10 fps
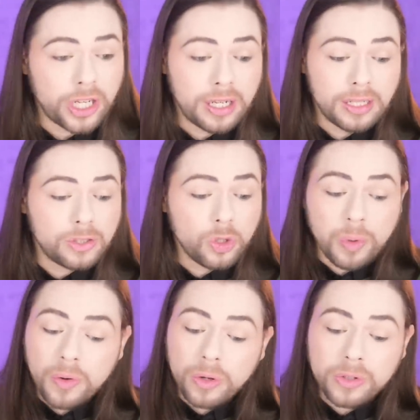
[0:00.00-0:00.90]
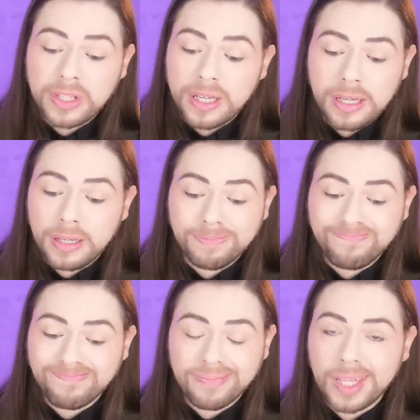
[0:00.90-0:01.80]
And tuberose
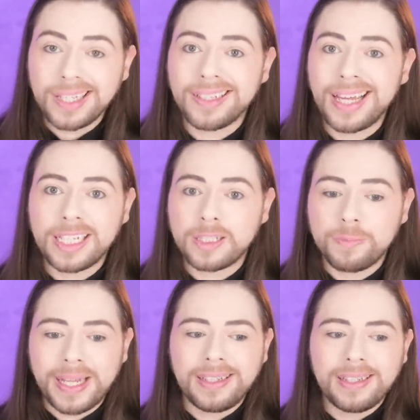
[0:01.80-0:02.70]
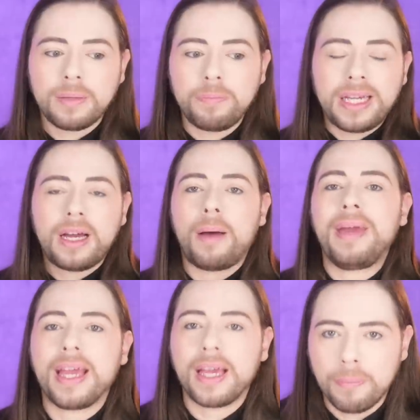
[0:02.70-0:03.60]
uh, has been
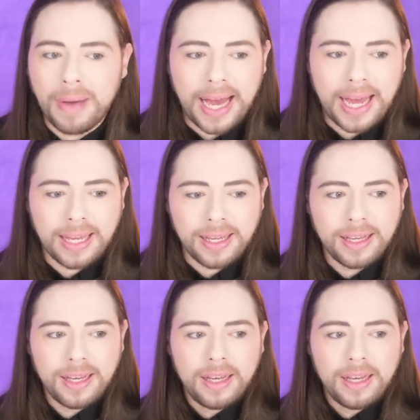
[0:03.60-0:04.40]
becoming my